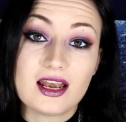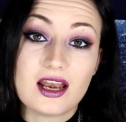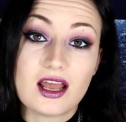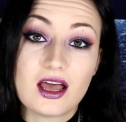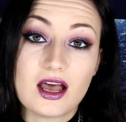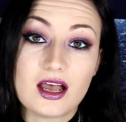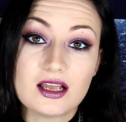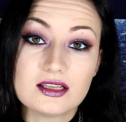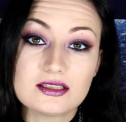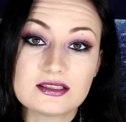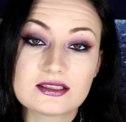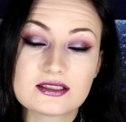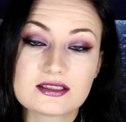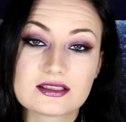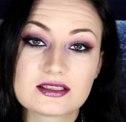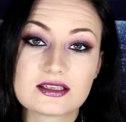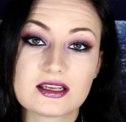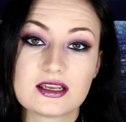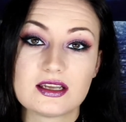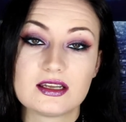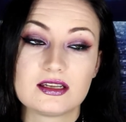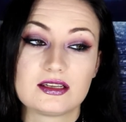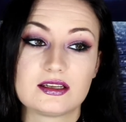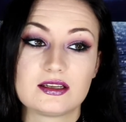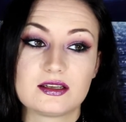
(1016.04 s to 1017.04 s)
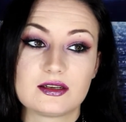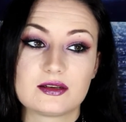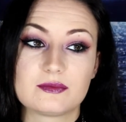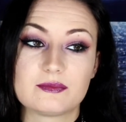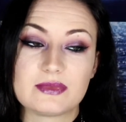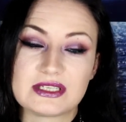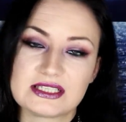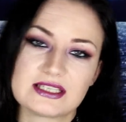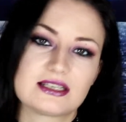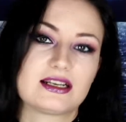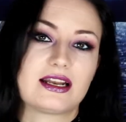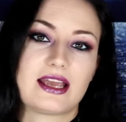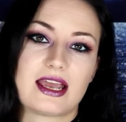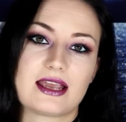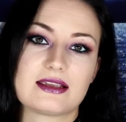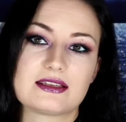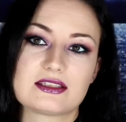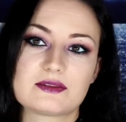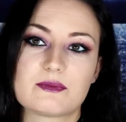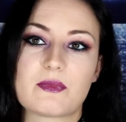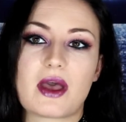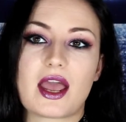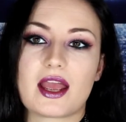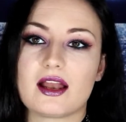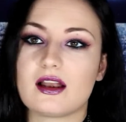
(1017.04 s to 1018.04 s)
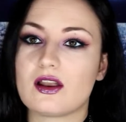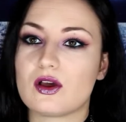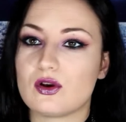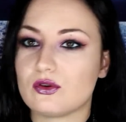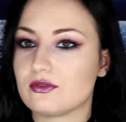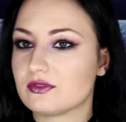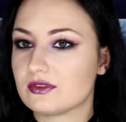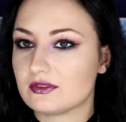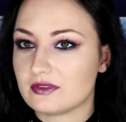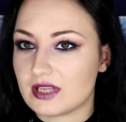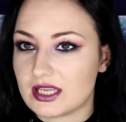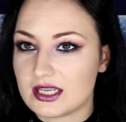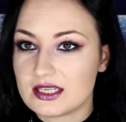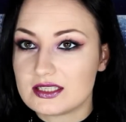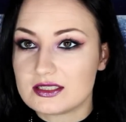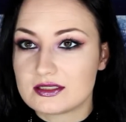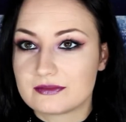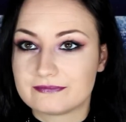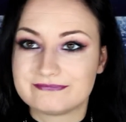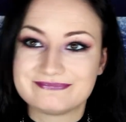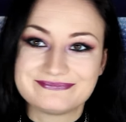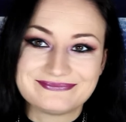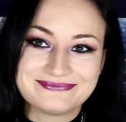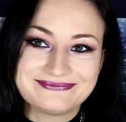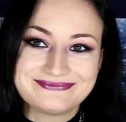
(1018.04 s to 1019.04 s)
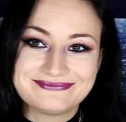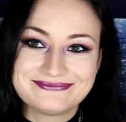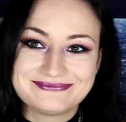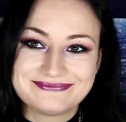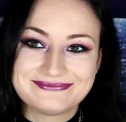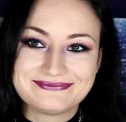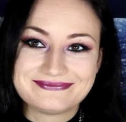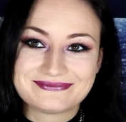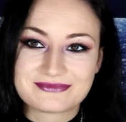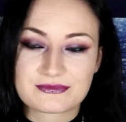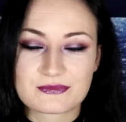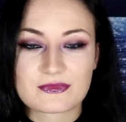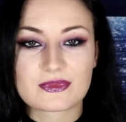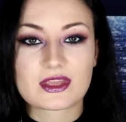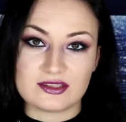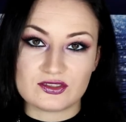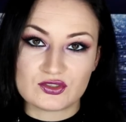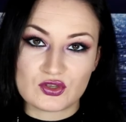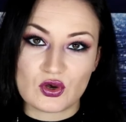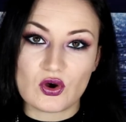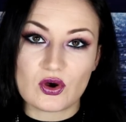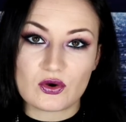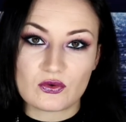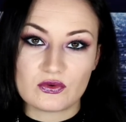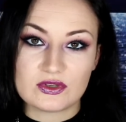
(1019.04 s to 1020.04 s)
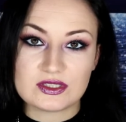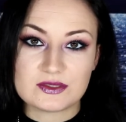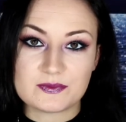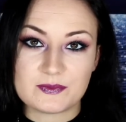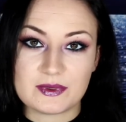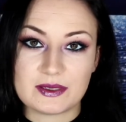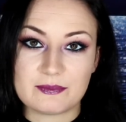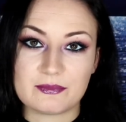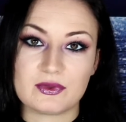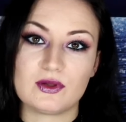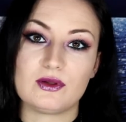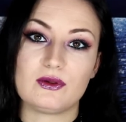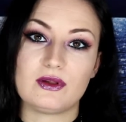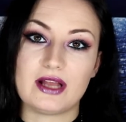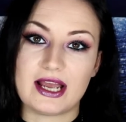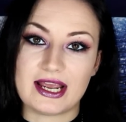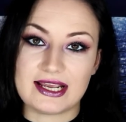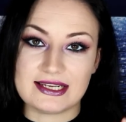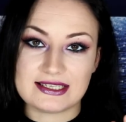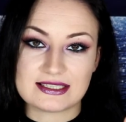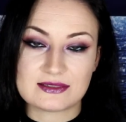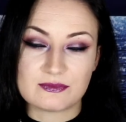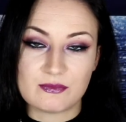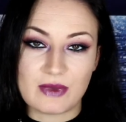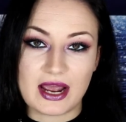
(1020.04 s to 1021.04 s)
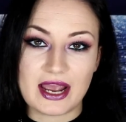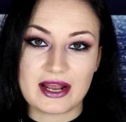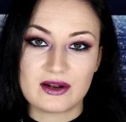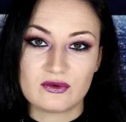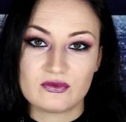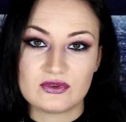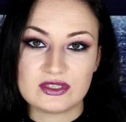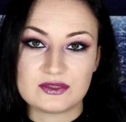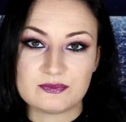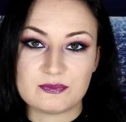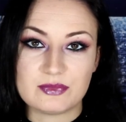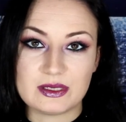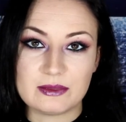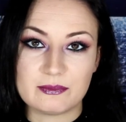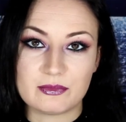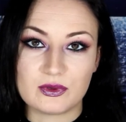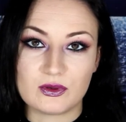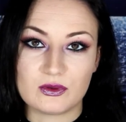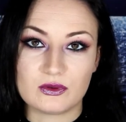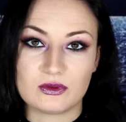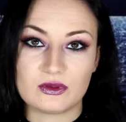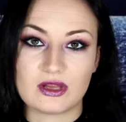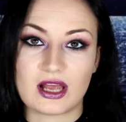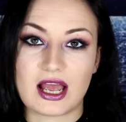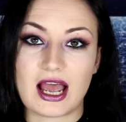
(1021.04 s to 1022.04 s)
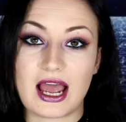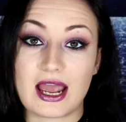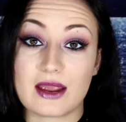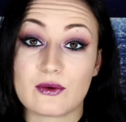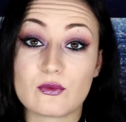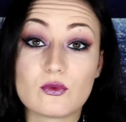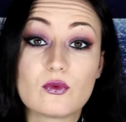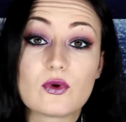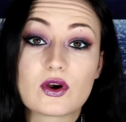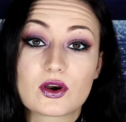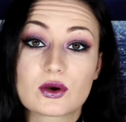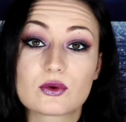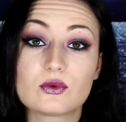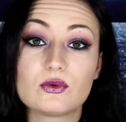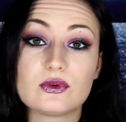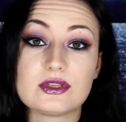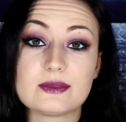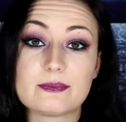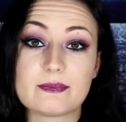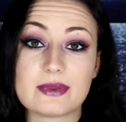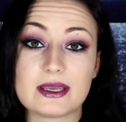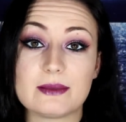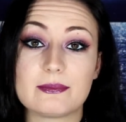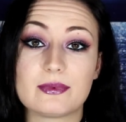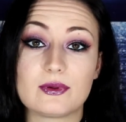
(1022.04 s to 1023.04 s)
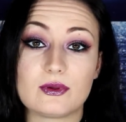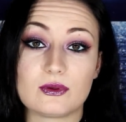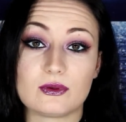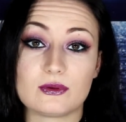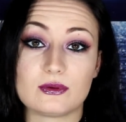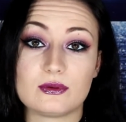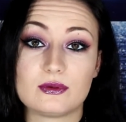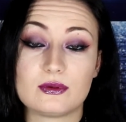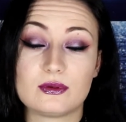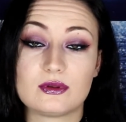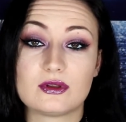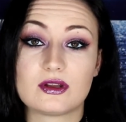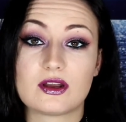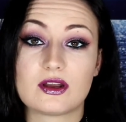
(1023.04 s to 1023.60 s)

a lot. Basically I smile all the days. I talk with people, I smile with people, I work with people